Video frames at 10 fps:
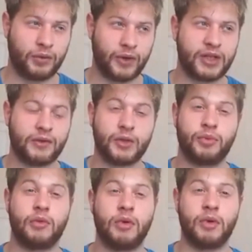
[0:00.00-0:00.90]
Festivals
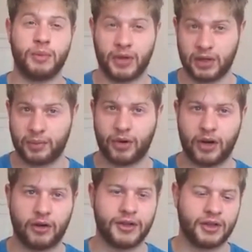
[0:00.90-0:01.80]
probably being the
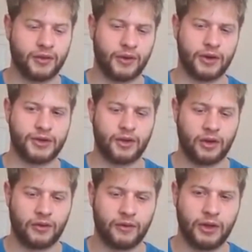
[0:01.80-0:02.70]
priority first off.